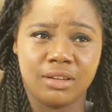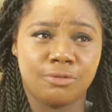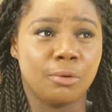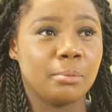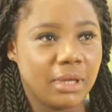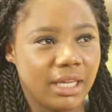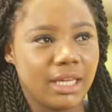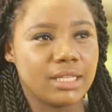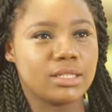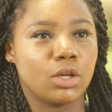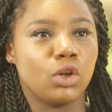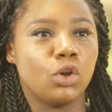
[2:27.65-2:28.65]
For me,
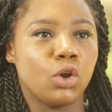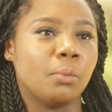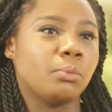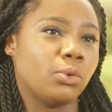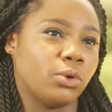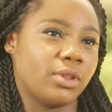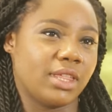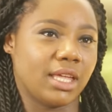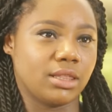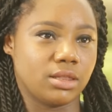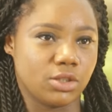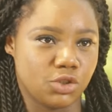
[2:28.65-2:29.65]
it's a lot more
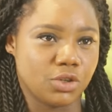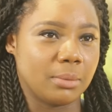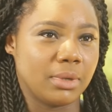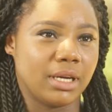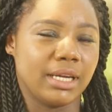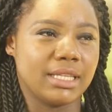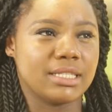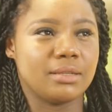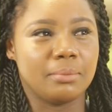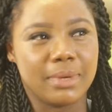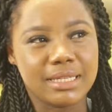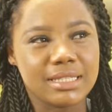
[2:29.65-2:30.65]
than the drama. It's
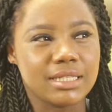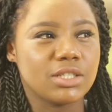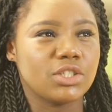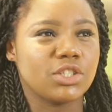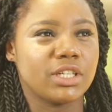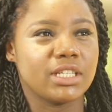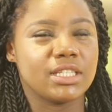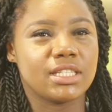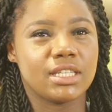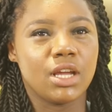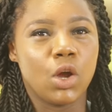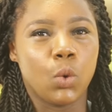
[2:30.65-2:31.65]
the message,
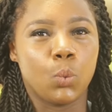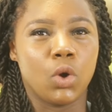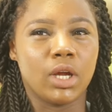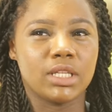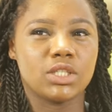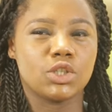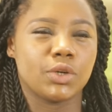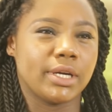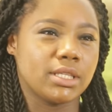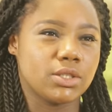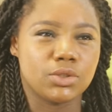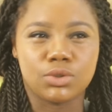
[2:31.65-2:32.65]
it's what it's
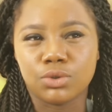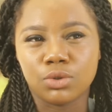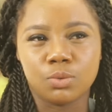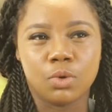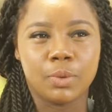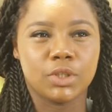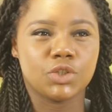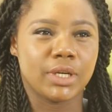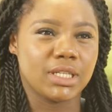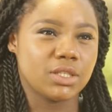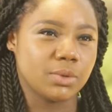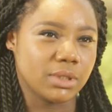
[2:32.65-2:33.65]
trying to do, what we're
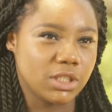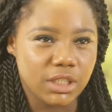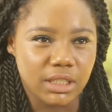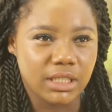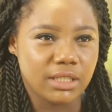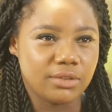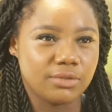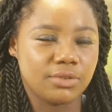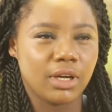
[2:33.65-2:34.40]
trying to achieve.